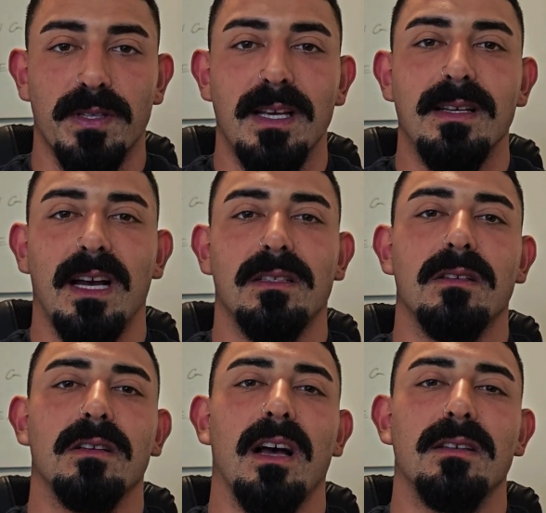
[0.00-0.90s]
These
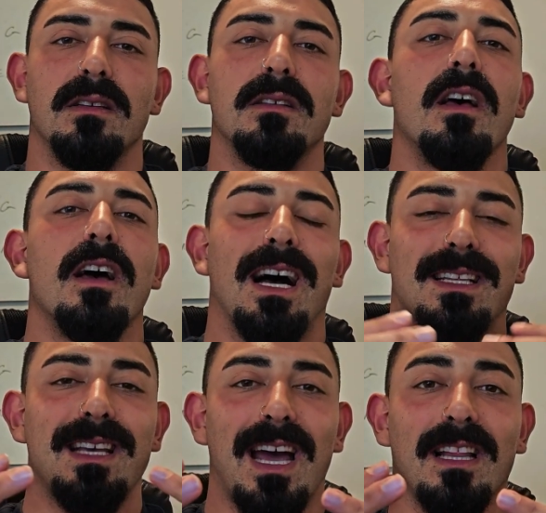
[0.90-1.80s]
exercises are
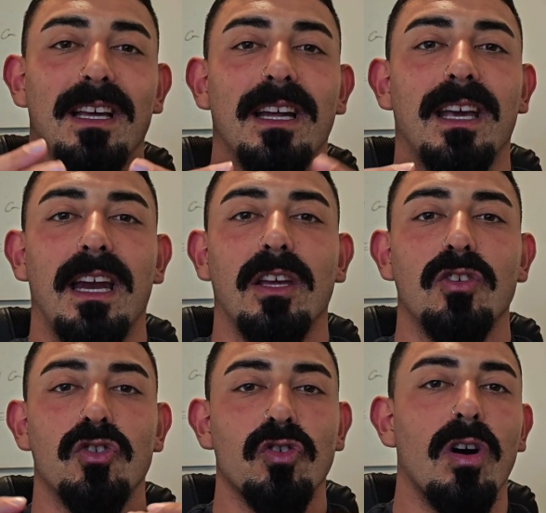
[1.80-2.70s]
tailored at getting you
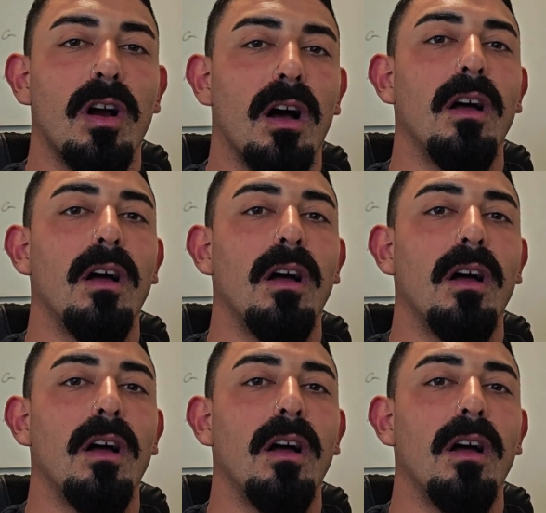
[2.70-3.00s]
stronger.